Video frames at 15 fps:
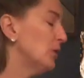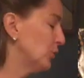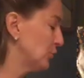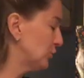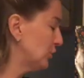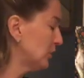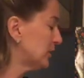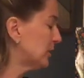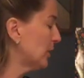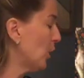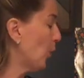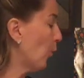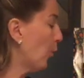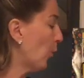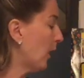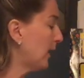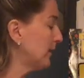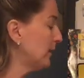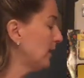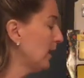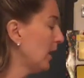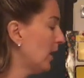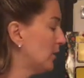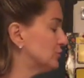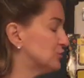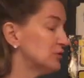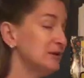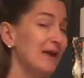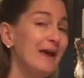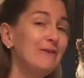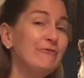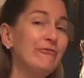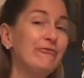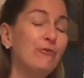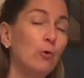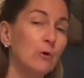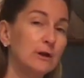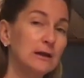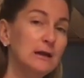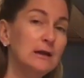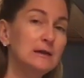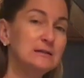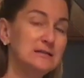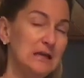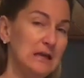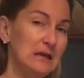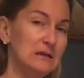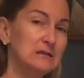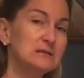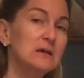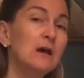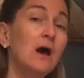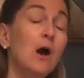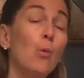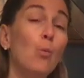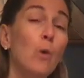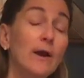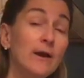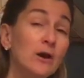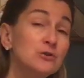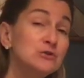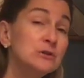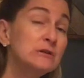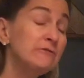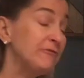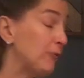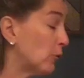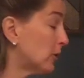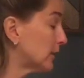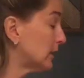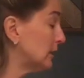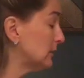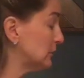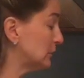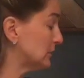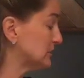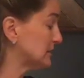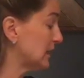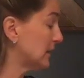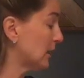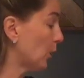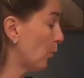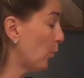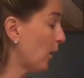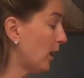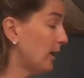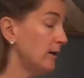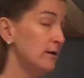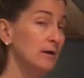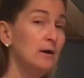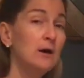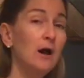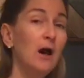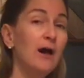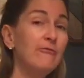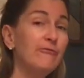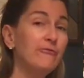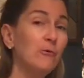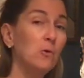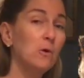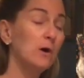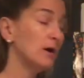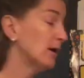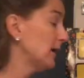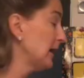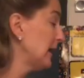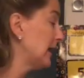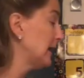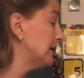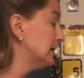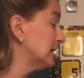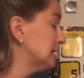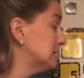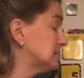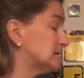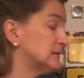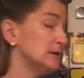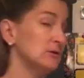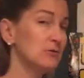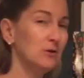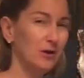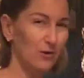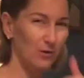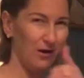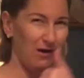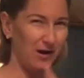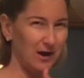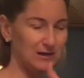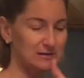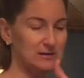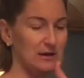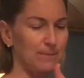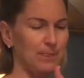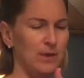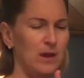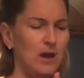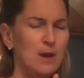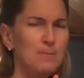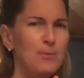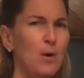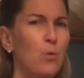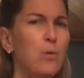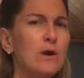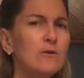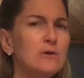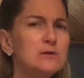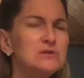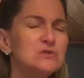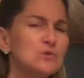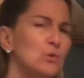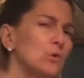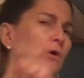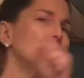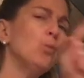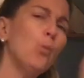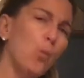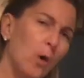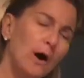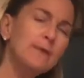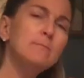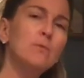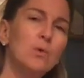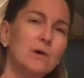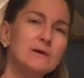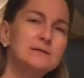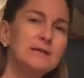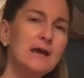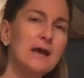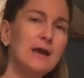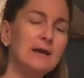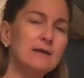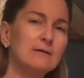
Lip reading: Good. 140 days. 140 looks like a 1, a 4, and a 0. Awesome. But we're in school one more day.